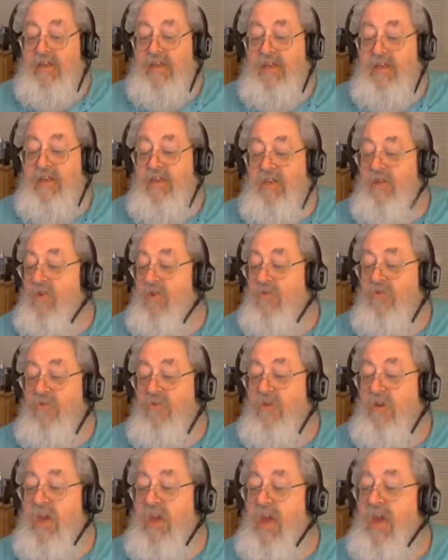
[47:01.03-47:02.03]

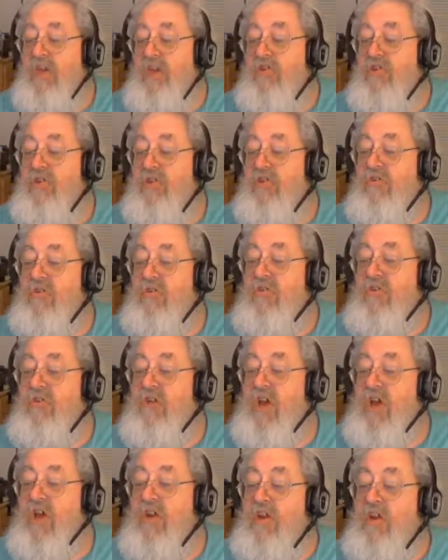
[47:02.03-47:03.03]
You can't just
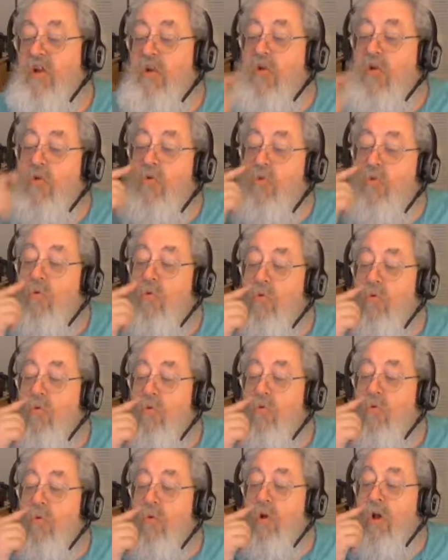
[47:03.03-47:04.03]
decide,
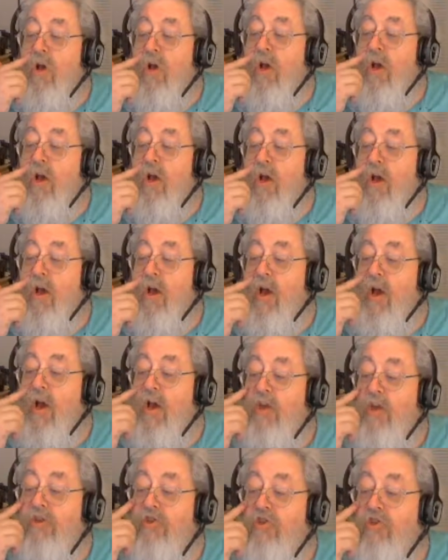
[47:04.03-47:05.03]
ooh,
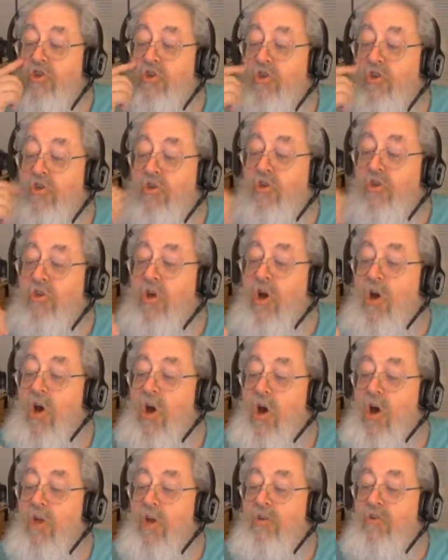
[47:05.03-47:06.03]
I should
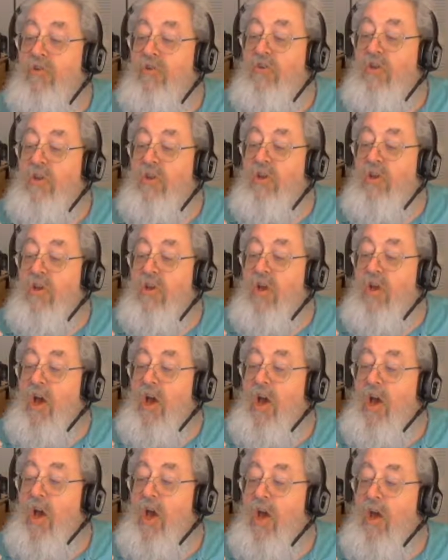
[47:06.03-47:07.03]
toss
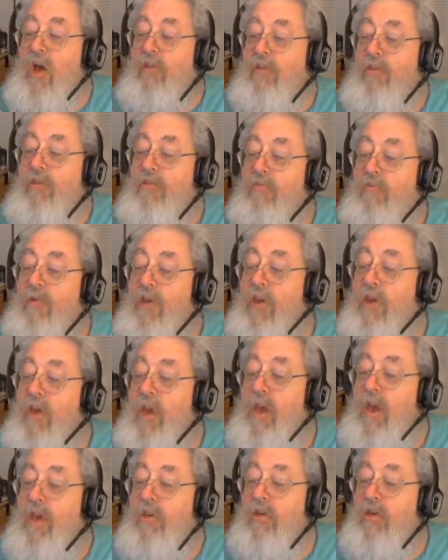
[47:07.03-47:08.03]
a
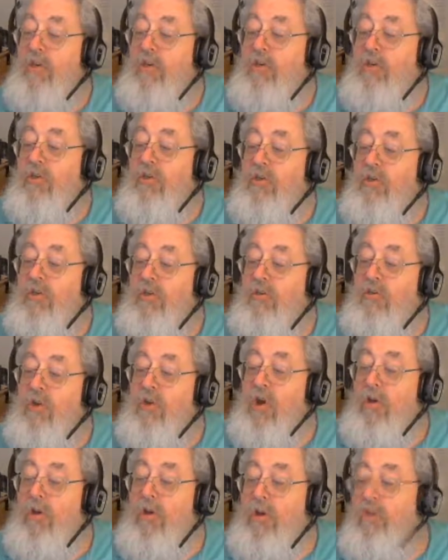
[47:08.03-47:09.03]
three-headed
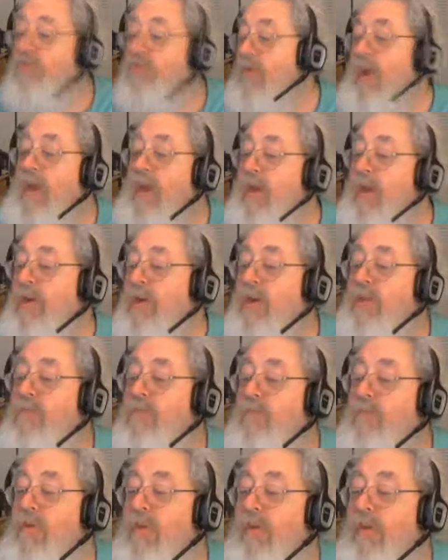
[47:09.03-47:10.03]
talking
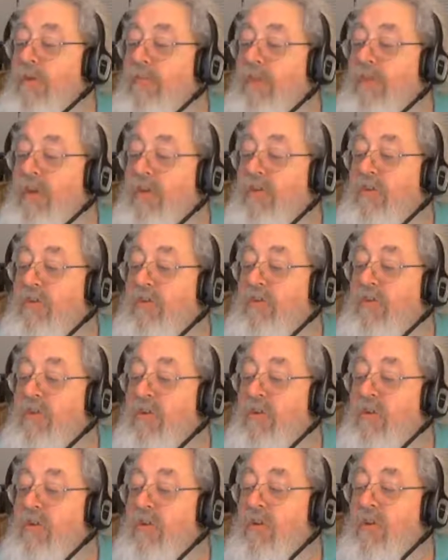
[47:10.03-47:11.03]
dragon in the middle of
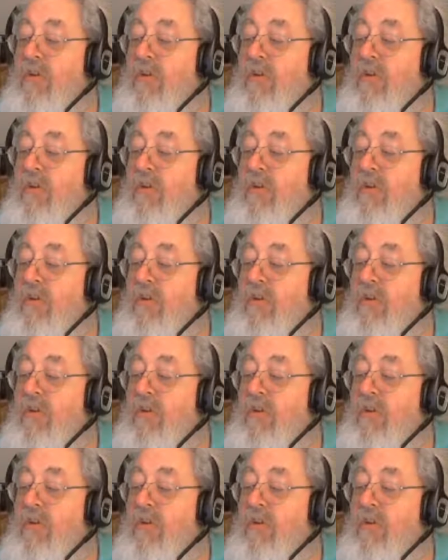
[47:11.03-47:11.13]
this.